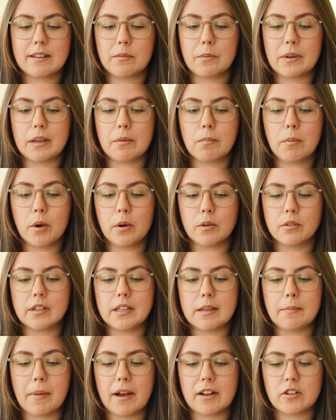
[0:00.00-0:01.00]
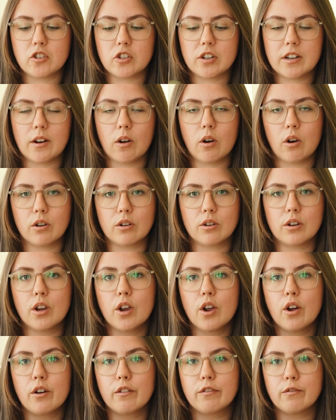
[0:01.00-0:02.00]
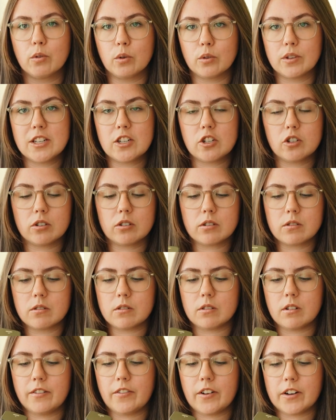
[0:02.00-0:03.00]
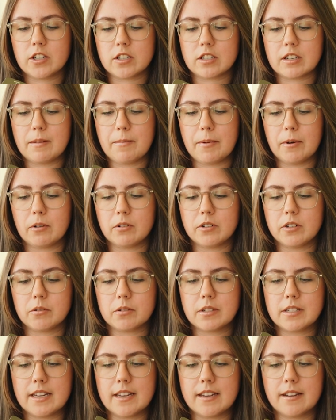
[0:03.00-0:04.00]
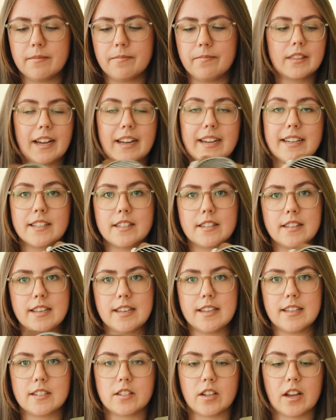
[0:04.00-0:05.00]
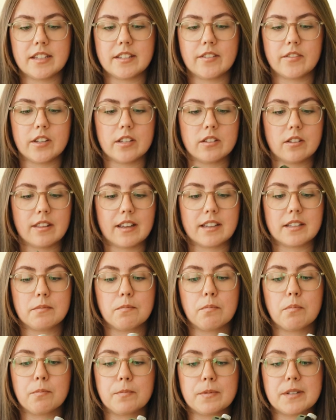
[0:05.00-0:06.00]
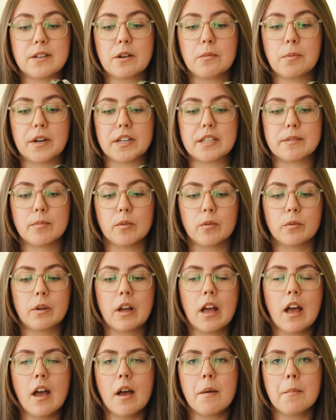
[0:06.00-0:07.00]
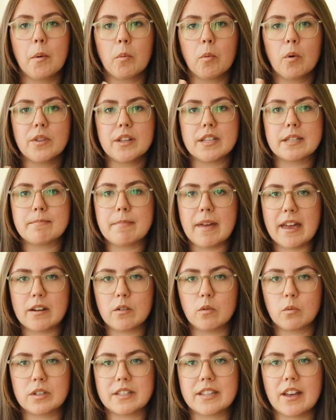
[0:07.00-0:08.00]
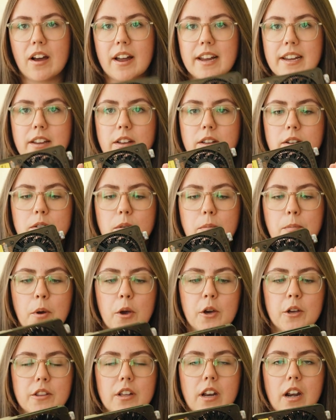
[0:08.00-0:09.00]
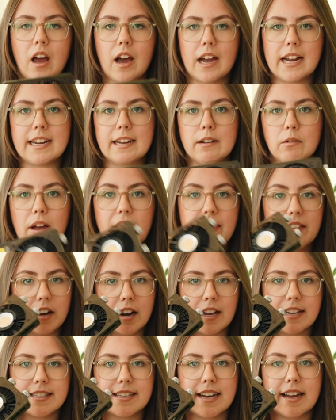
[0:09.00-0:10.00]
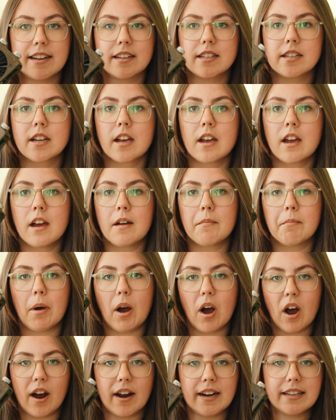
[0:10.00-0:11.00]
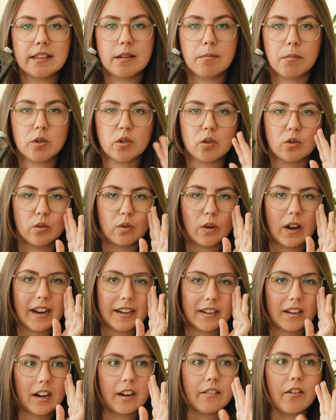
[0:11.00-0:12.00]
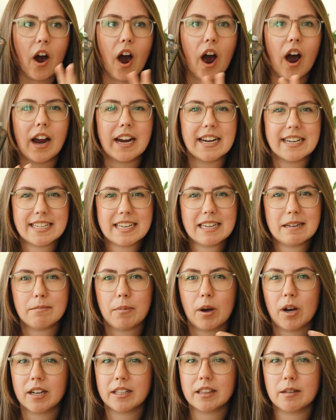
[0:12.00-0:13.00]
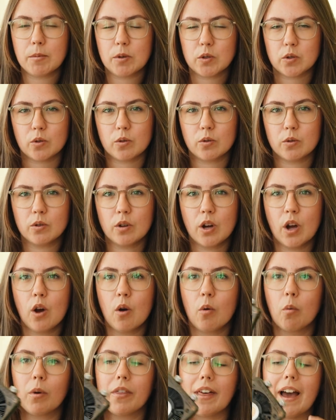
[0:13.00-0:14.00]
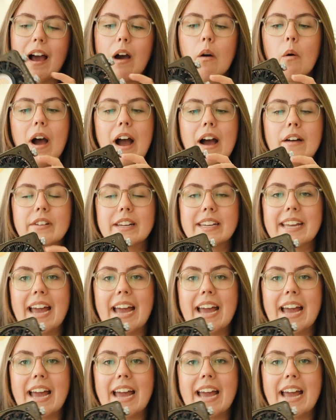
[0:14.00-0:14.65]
that we could put the battery on for this shot. If I just clip it on, you'll see that is the size of it. So that's still pretty small. But what this meant was that I could put the light and the light stand behind the model and kind of hide it behind the model without having